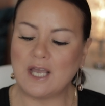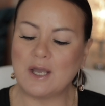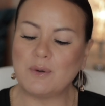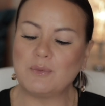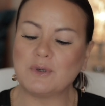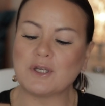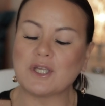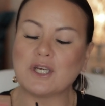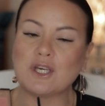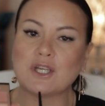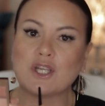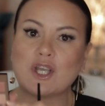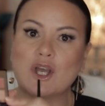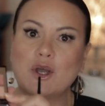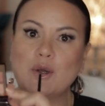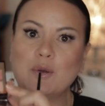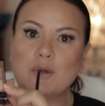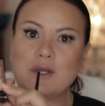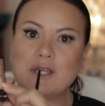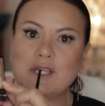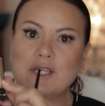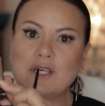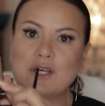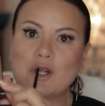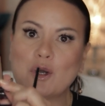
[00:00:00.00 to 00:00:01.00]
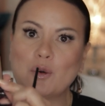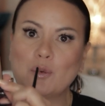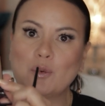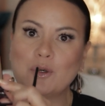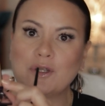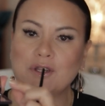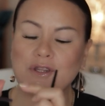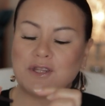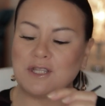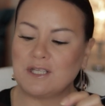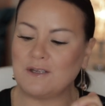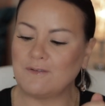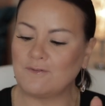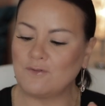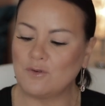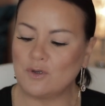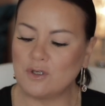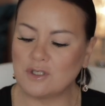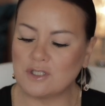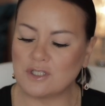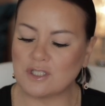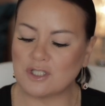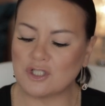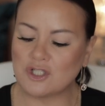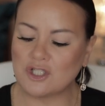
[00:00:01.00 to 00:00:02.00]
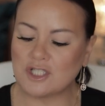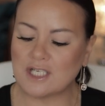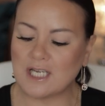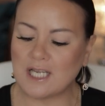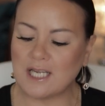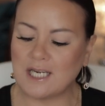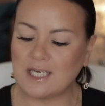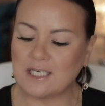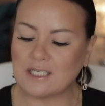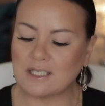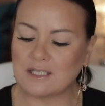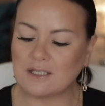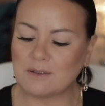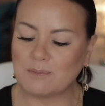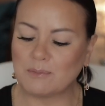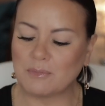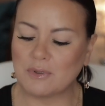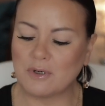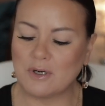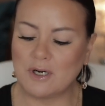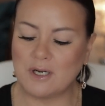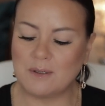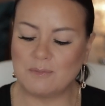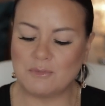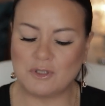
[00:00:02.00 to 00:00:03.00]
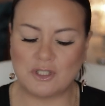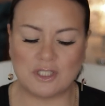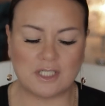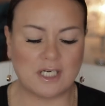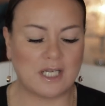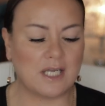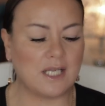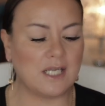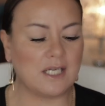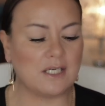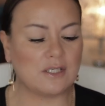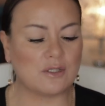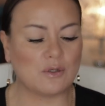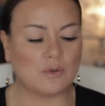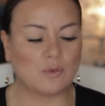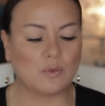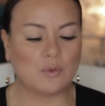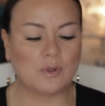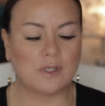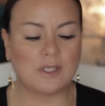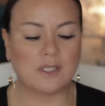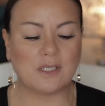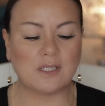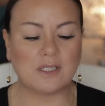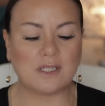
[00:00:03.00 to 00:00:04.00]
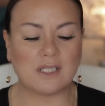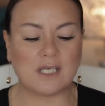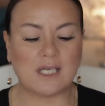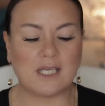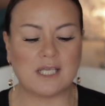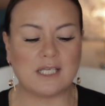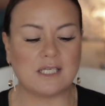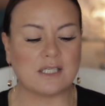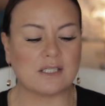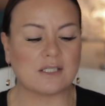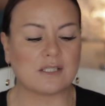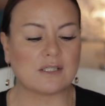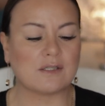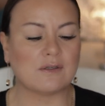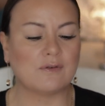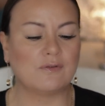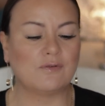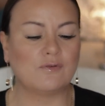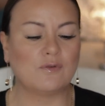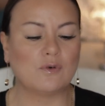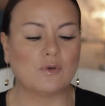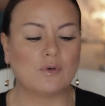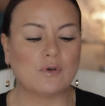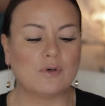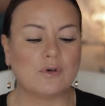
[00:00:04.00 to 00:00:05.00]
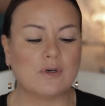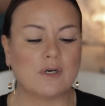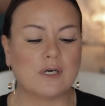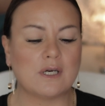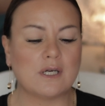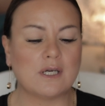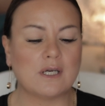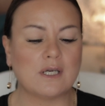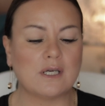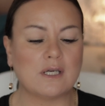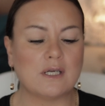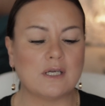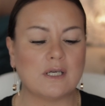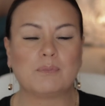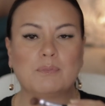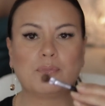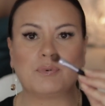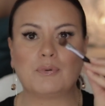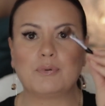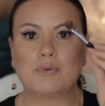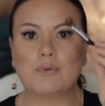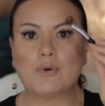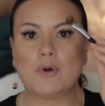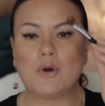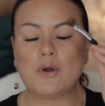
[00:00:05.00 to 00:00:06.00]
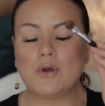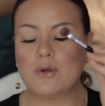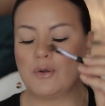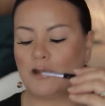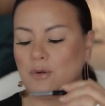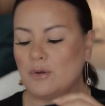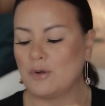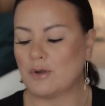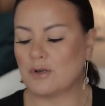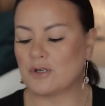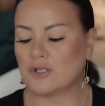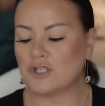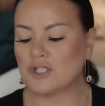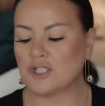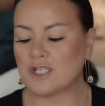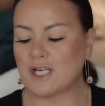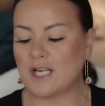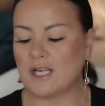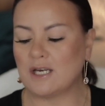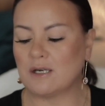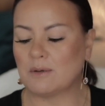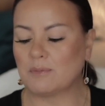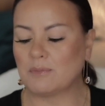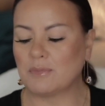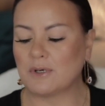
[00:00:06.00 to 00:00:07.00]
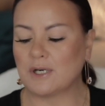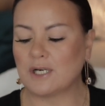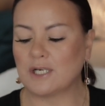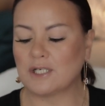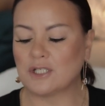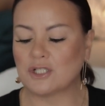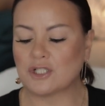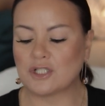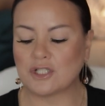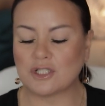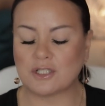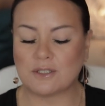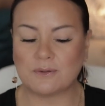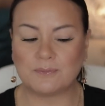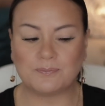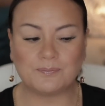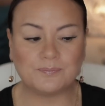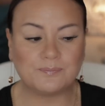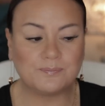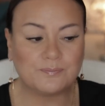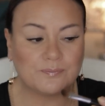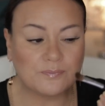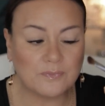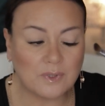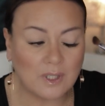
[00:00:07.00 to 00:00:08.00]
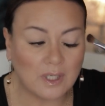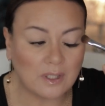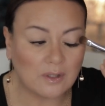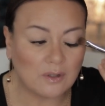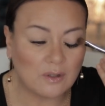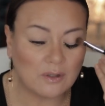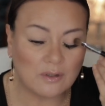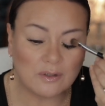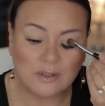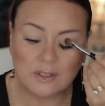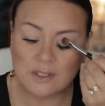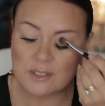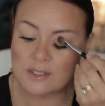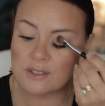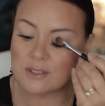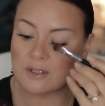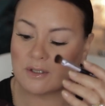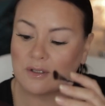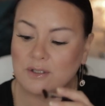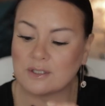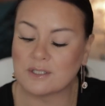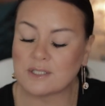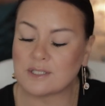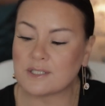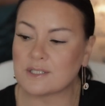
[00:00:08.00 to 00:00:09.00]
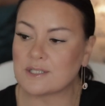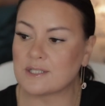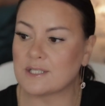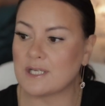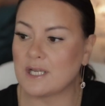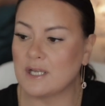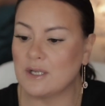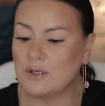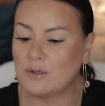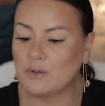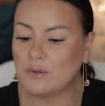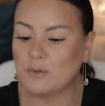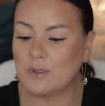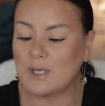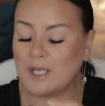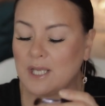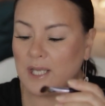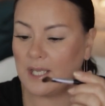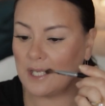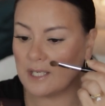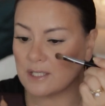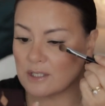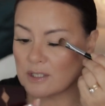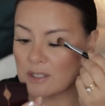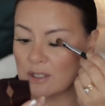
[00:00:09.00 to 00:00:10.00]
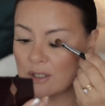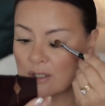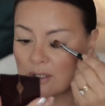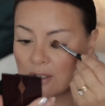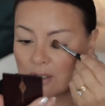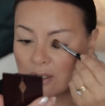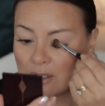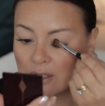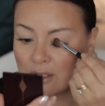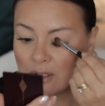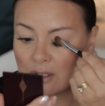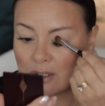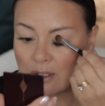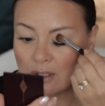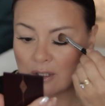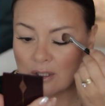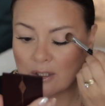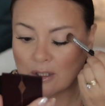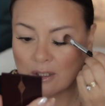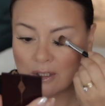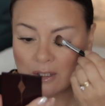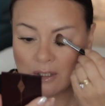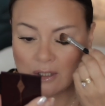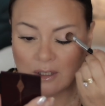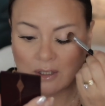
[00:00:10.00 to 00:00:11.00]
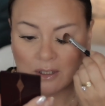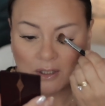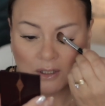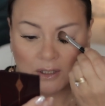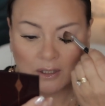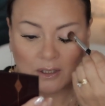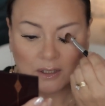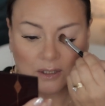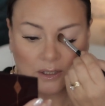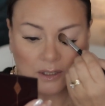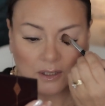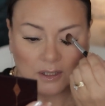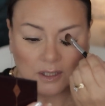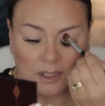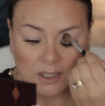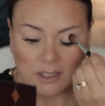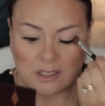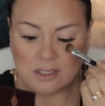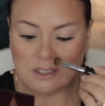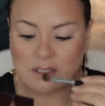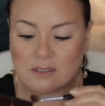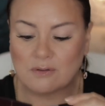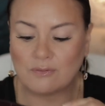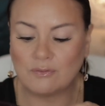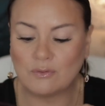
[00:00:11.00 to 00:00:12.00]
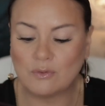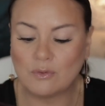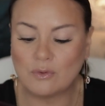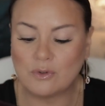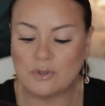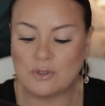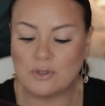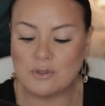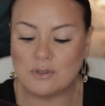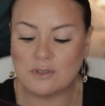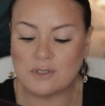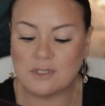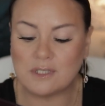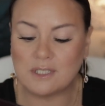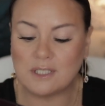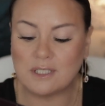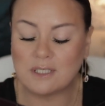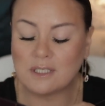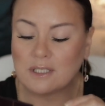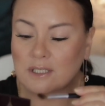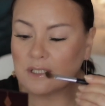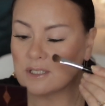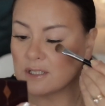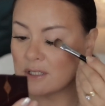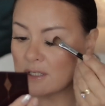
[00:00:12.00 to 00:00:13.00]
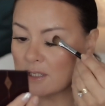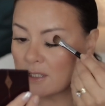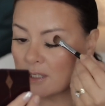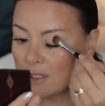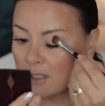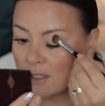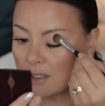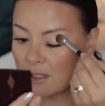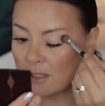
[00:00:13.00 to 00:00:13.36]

And we're going to go in with the first shade, the prime shade, with a Sephora Pro shader brush. I got this on sale at the Sephora New Zealand